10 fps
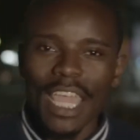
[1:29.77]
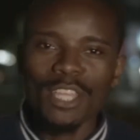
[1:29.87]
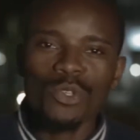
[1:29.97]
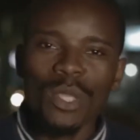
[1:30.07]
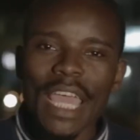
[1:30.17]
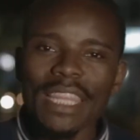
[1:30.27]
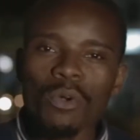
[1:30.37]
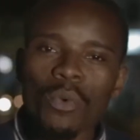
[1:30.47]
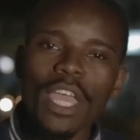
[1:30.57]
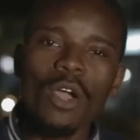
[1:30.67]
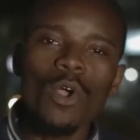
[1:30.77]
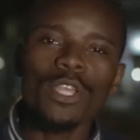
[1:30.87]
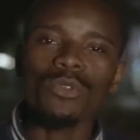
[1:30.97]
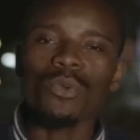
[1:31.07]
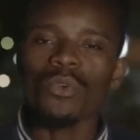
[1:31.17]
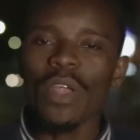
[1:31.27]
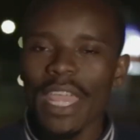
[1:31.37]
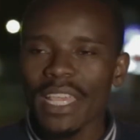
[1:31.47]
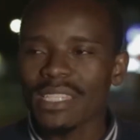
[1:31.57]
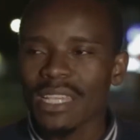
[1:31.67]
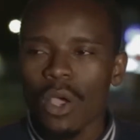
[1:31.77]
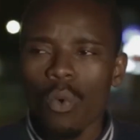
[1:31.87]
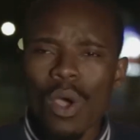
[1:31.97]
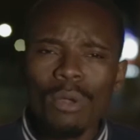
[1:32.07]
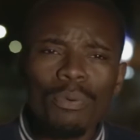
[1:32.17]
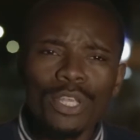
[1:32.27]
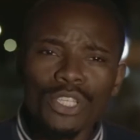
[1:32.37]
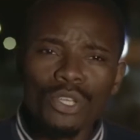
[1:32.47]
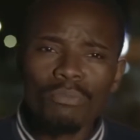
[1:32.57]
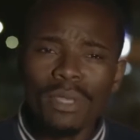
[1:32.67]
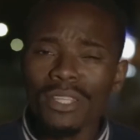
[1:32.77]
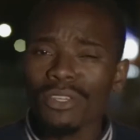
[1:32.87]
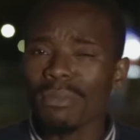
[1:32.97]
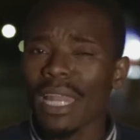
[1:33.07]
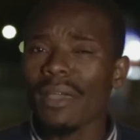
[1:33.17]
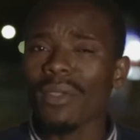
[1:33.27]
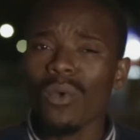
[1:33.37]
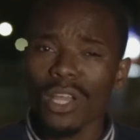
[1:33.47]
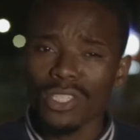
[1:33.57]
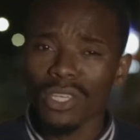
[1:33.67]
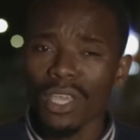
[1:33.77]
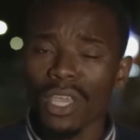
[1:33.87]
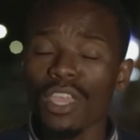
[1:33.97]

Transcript: And together we are going to raise 1.2 million Malawi kwacha